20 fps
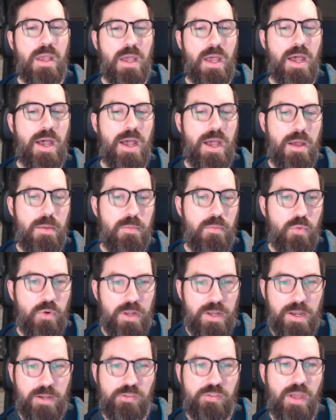Um,
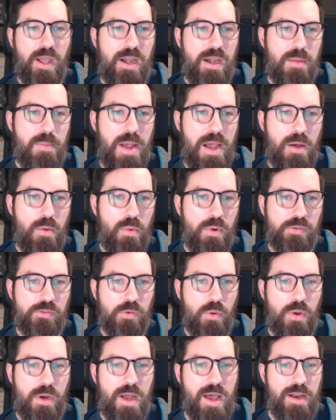really excited about what's
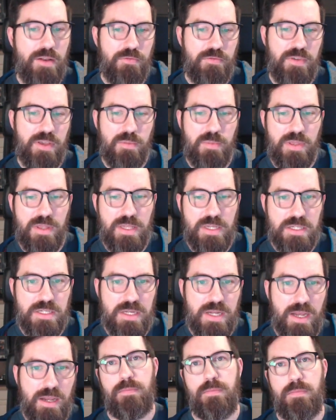going on in Figma these
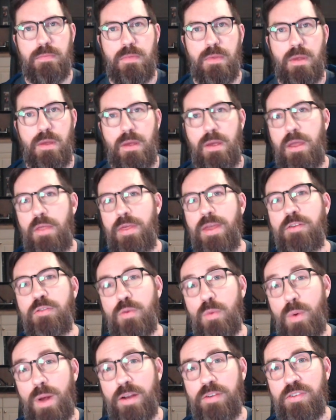days. Thanks for
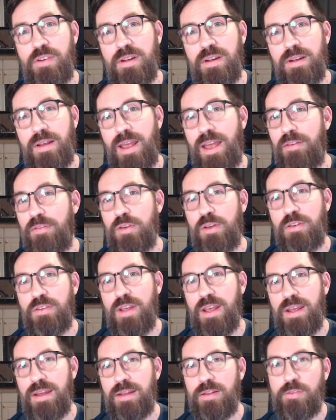watching, have a good
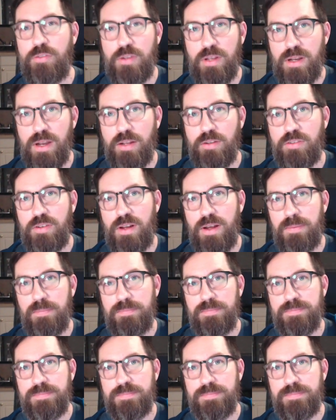day, and see you next time.